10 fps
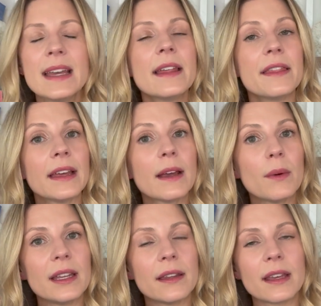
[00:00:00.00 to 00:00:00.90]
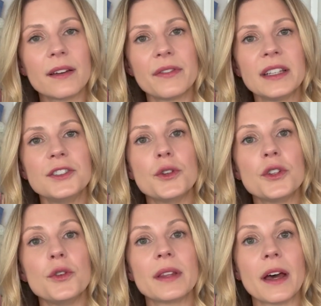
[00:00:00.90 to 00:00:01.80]
Then I want you to think of things you can
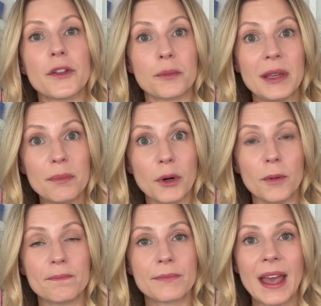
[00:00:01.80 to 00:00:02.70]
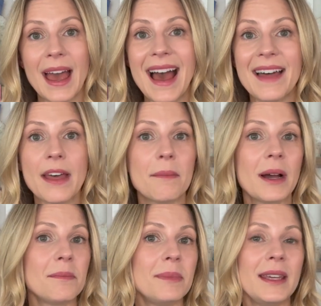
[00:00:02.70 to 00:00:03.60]
do with other people. And that
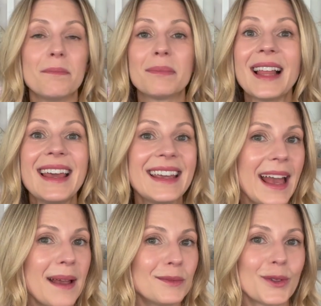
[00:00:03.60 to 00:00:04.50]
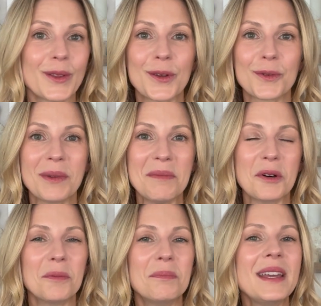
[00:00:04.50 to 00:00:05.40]
might be playing games with other
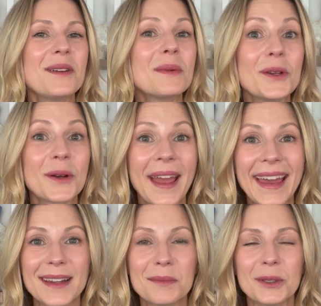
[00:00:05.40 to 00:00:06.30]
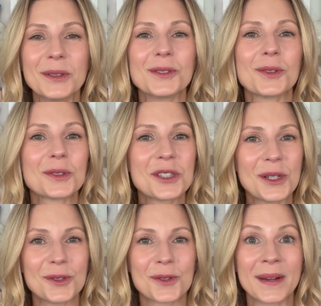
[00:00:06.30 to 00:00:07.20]
people, being with your animals or
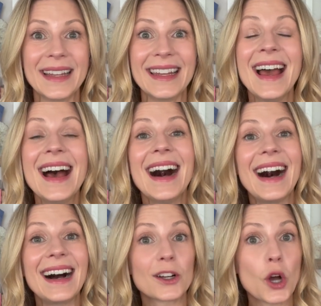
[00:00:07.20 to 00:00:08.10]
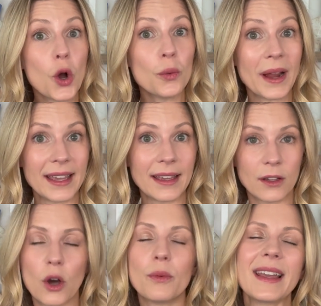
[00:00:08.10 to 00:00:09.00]
children.
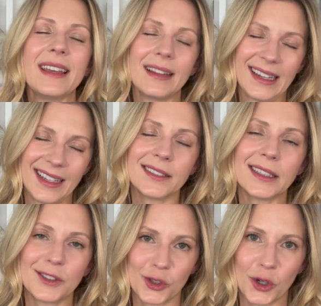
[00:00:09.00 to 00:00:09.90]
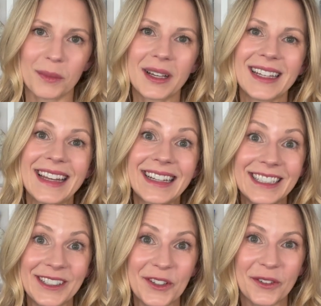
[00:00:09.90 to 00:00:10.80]
Co-regulating is this term,
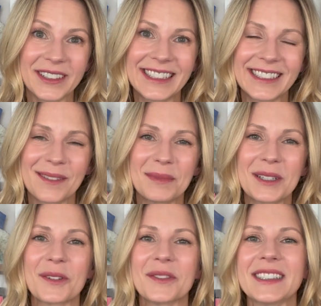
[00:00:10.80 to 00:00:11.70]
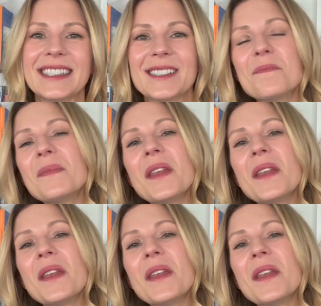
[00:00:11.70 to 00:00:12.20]
connecting nervous system to nervous system.